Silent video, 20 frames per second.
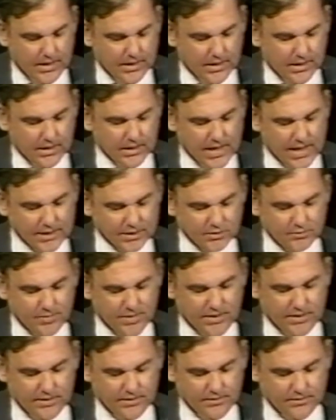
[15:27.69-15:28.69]
A lot has
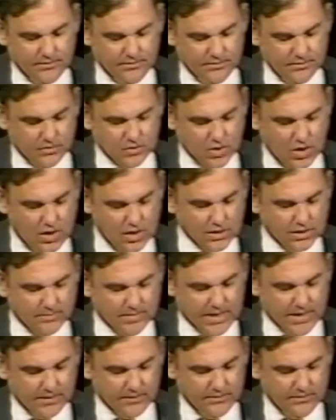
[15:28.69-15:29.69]
been talked
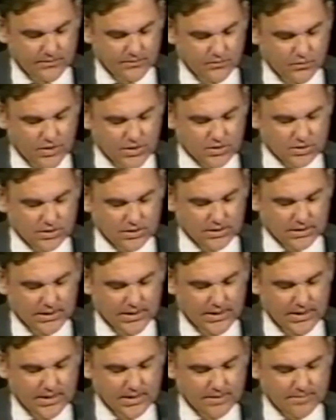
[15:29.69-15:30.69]
about
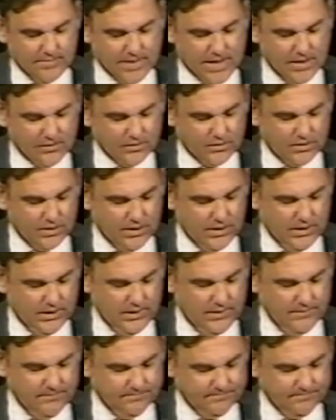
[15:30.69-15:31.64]
recently about the